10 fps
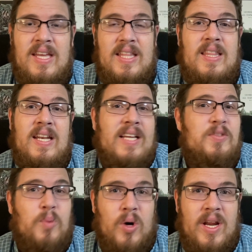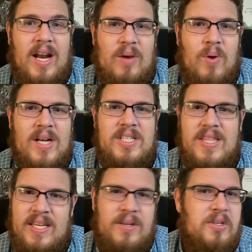Then the next morning I watched
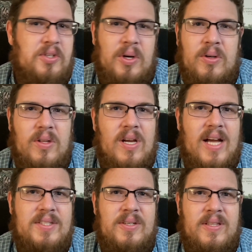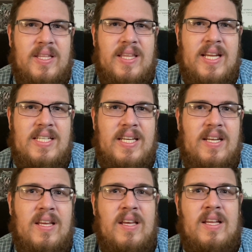the Inner Circle concert that they
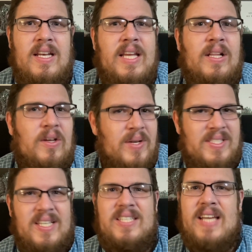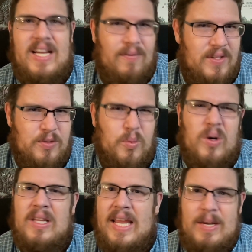did. Neal always does kind of this
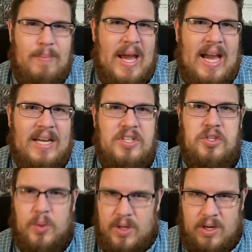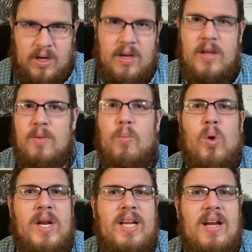more laid back, shorter
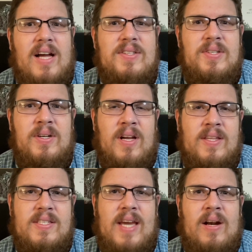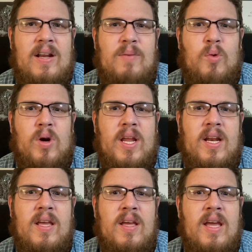morning concert on the Saturday morning.